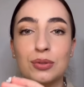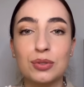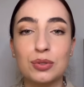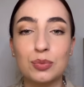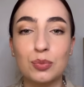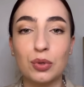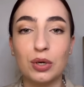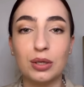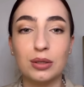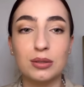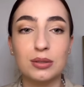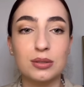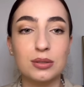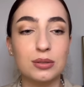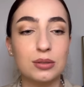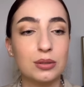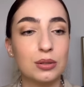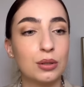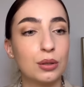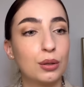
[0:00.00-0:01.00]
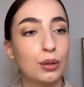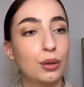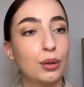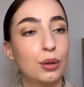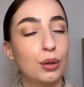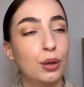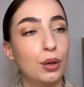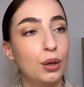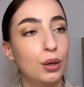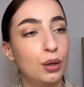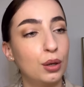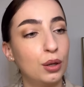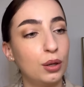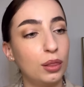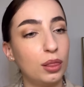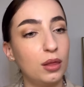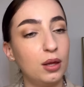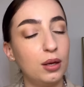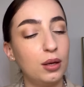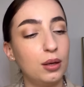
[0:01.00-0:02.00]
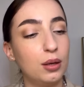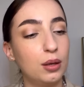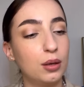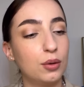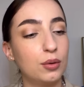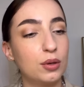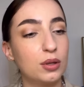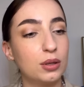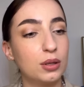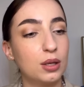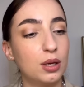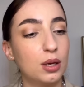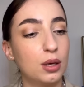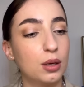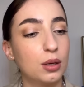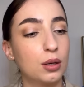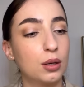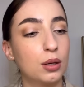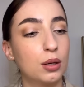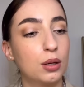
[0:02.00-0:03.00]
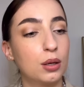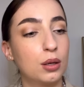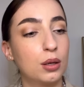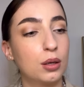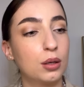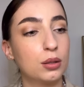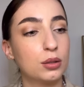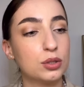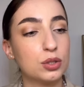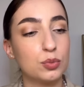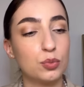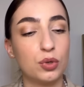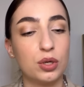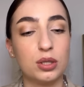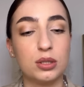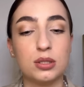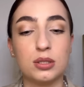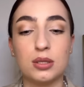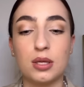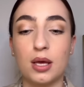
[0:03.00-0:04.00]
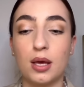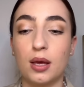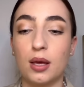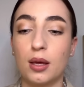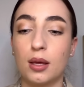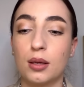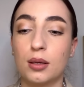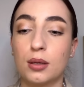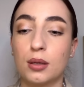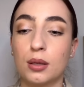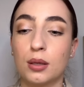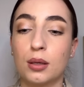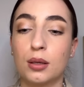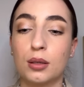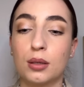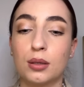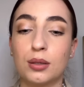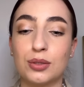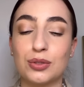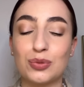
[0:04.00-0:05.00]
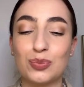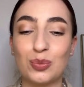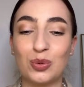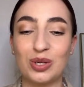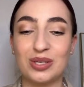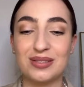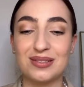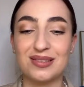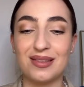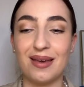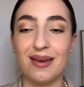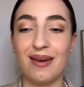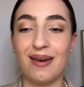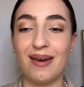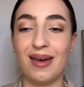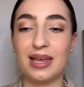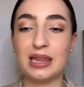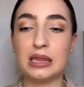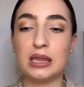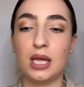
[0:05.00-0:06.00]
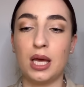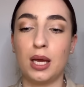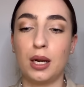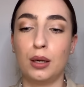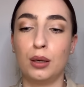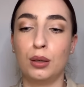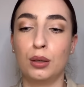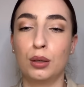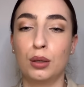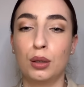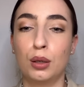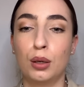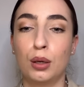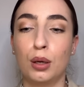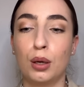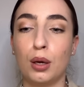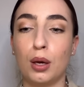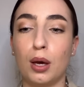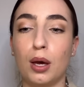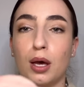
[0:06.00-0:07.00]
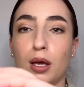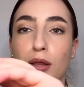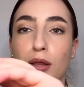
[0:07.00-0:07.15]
Spritz. There and there. Spritz there. Spritz there. And then I